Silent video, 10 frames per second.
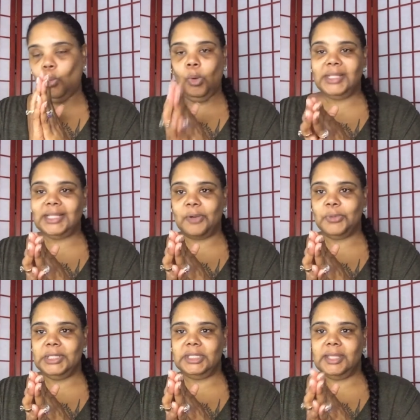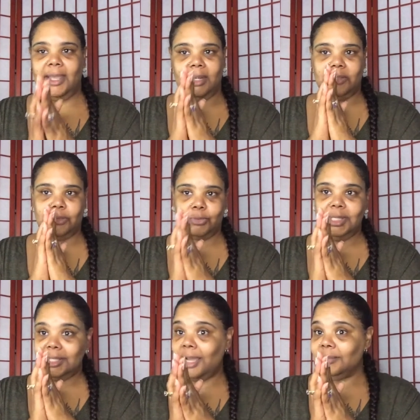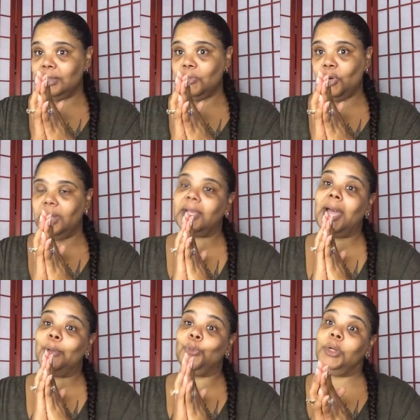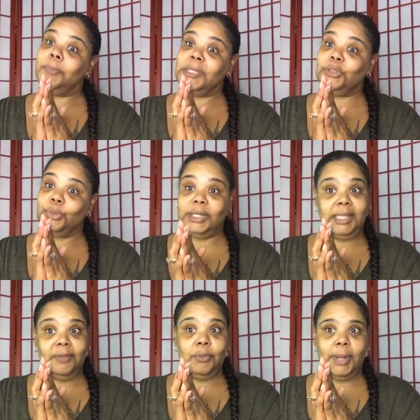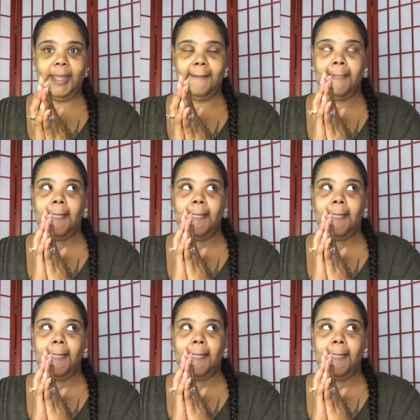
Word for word: Once I reach that three thousand mark, I will be doing a giveaway.